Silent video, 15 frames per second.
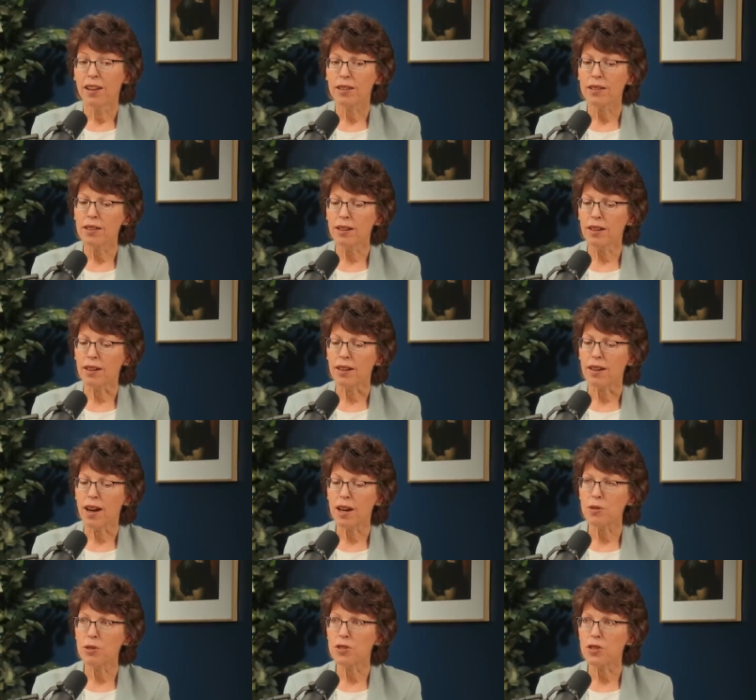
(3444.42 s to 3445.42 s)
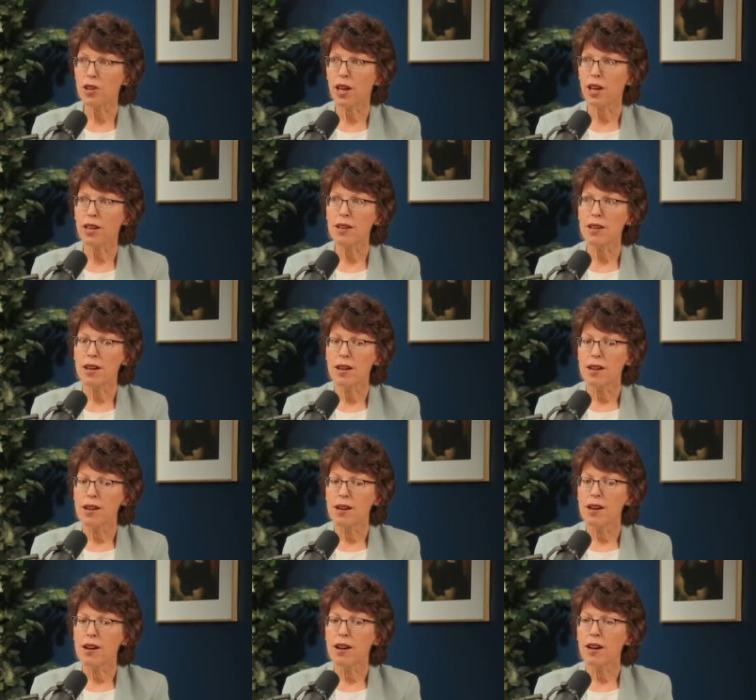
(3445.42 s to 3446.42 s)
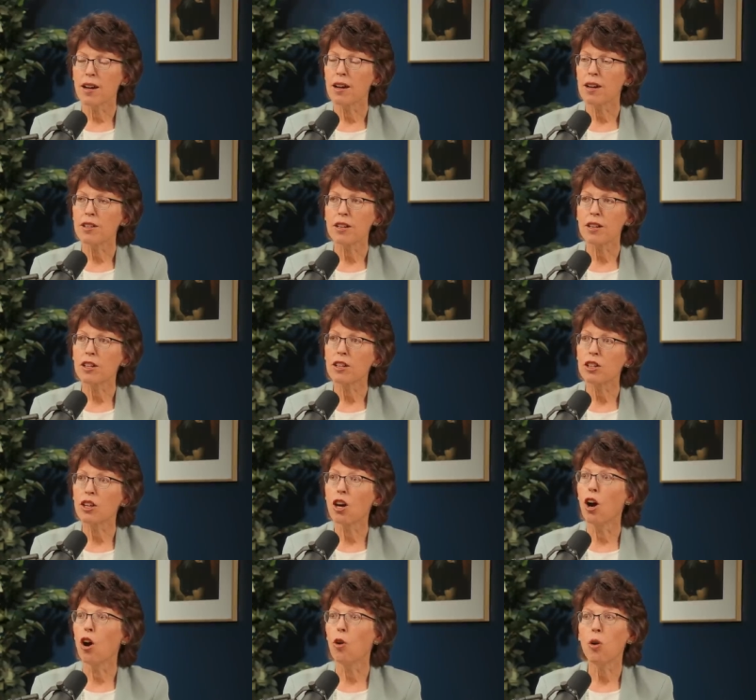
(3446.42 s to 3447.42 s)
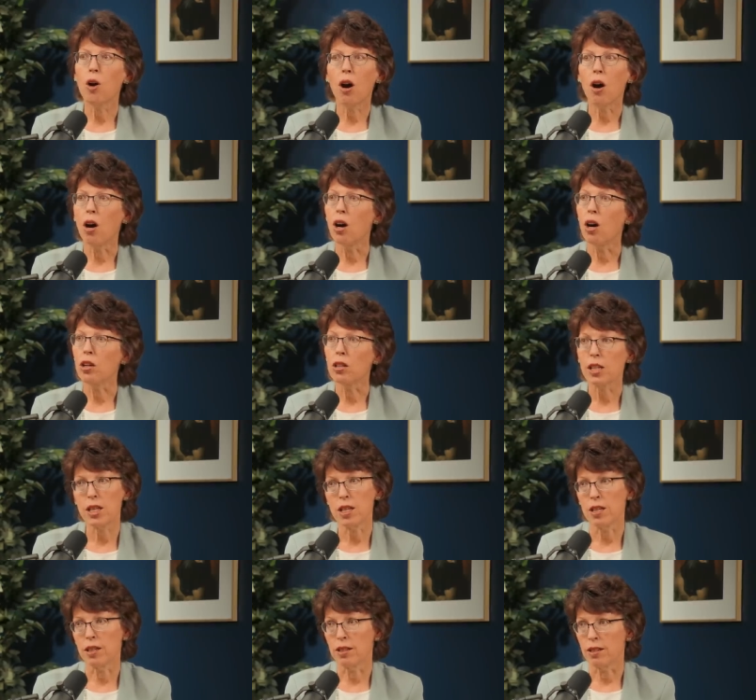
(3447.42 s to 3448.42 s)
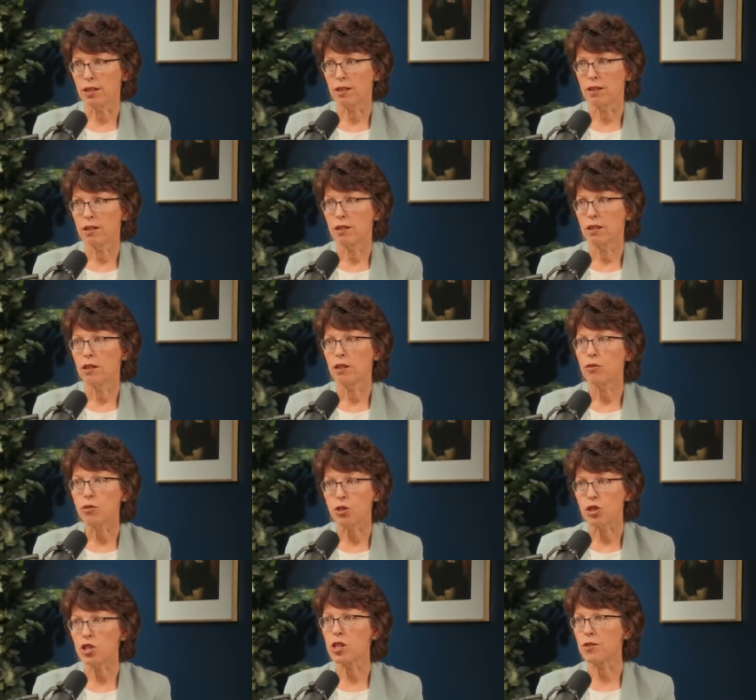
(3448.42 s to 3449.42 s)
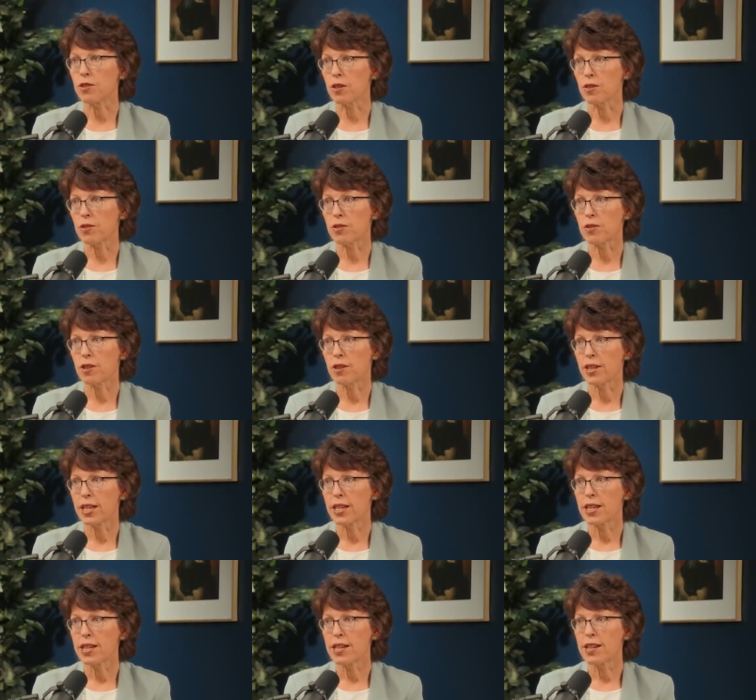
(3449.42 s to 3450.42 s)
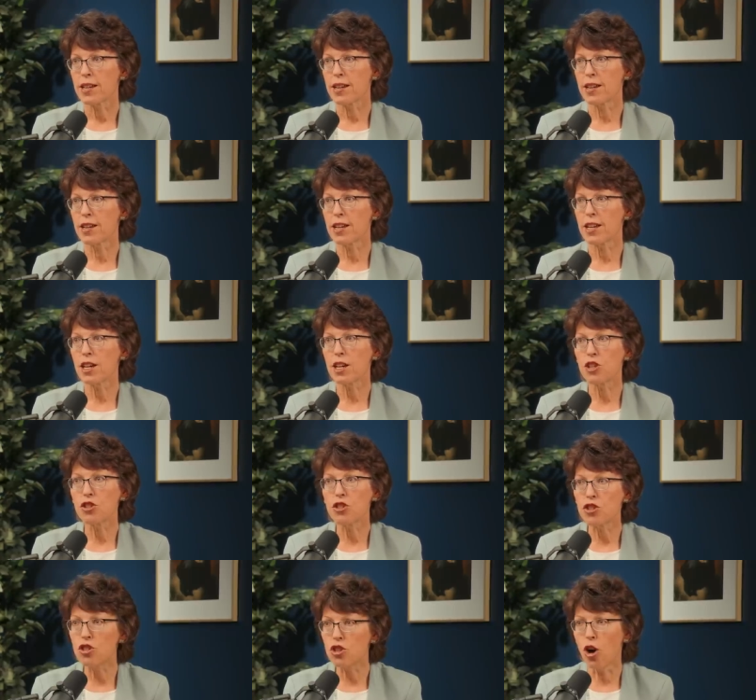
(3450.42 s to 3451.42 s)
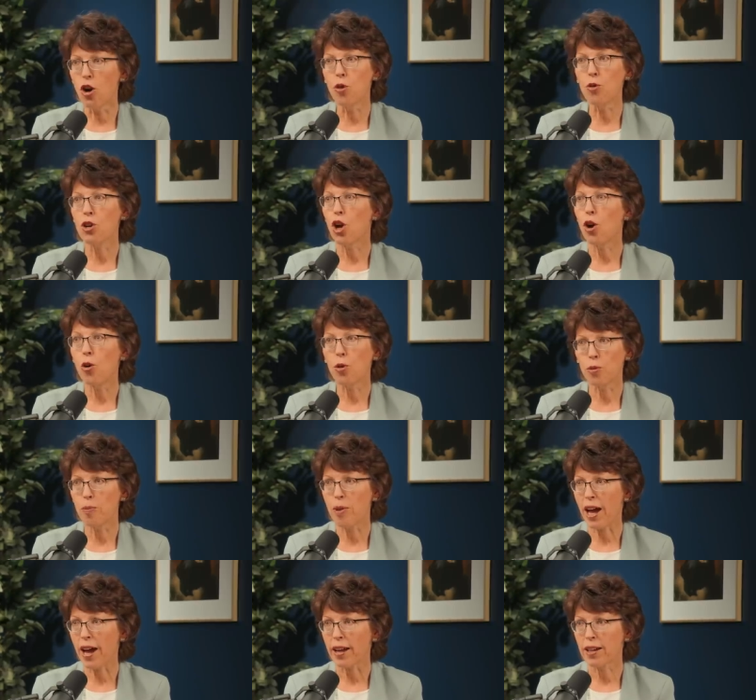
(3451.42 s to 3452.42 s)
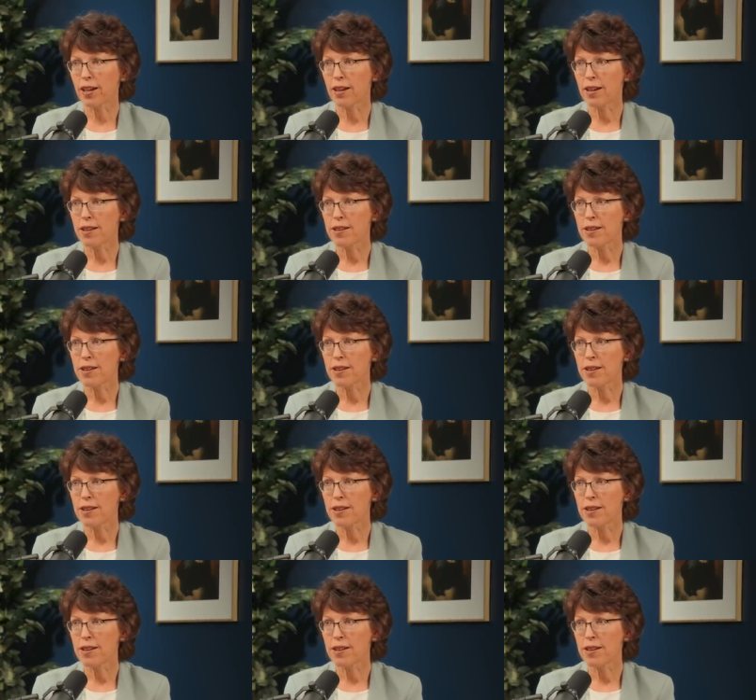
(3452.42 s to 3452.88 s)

yeah i would say go all in mm. for jesus don't hold back